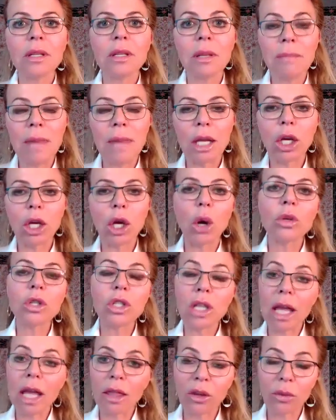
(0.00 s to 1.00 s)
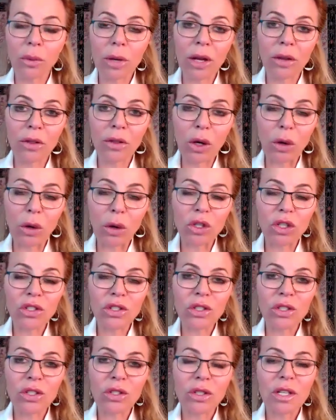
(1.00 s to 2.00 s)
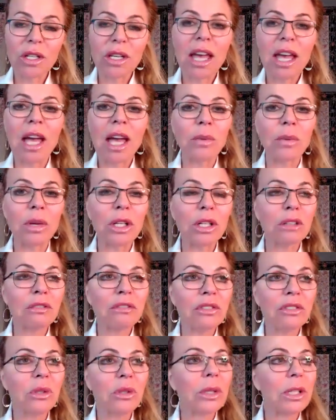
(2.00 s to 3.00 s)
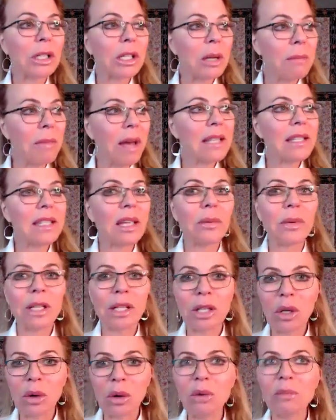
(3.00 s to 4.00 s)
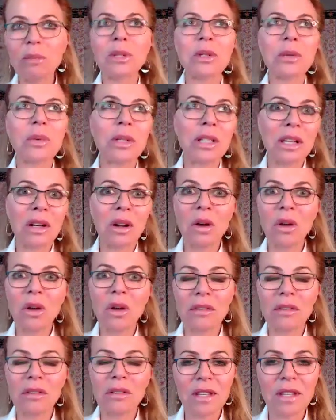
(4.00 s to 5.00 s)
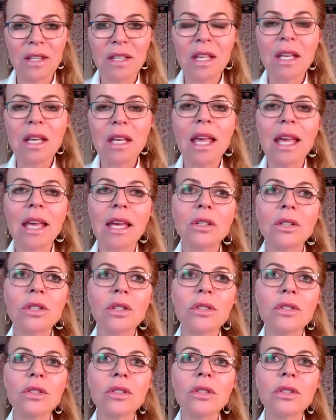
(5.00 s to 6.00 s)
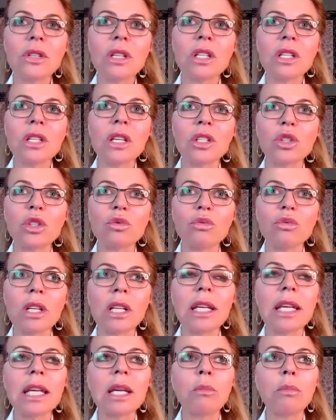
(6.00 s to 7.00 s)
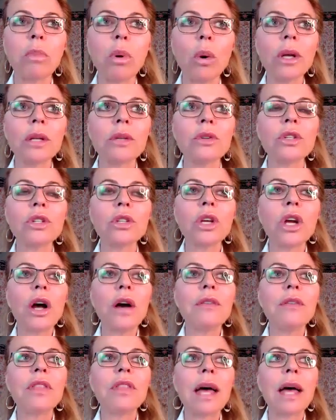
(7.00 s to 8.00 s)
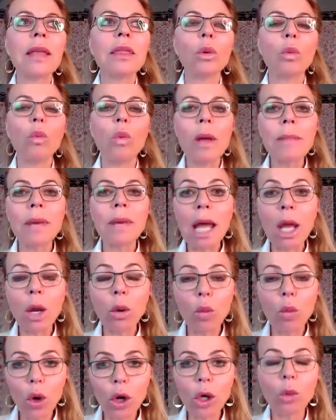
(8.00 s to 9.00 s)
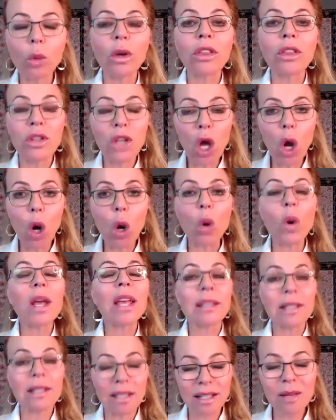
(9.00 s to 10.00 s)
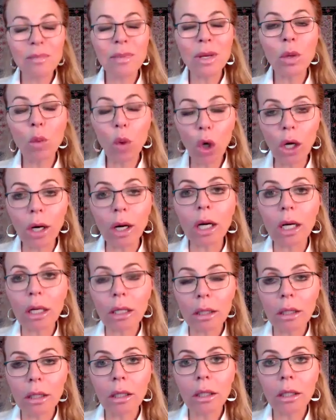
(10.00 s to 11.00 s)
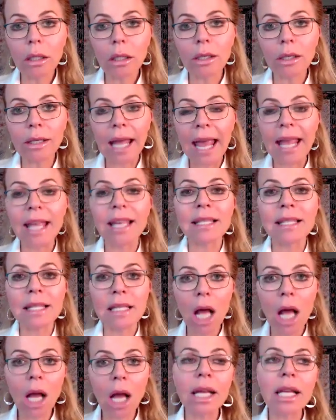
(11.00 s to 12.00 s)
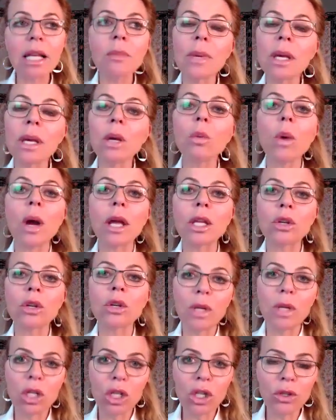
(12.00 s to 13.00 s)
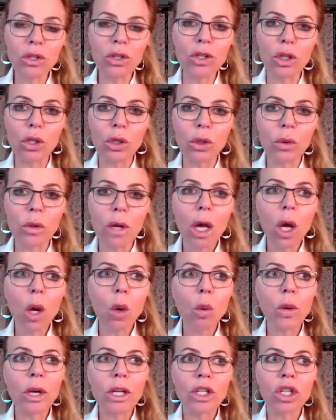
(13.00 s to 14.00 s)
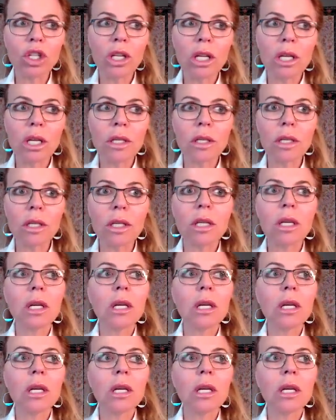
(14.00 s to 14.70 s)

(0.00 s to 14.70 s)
the main coach, and 3 other coaches. And we look at food, we look at mindset, we look at hormones, we look at all of these. And it's really important that the women I work with know it's going to be work. Okay, it's not going to be what you've been used to, which is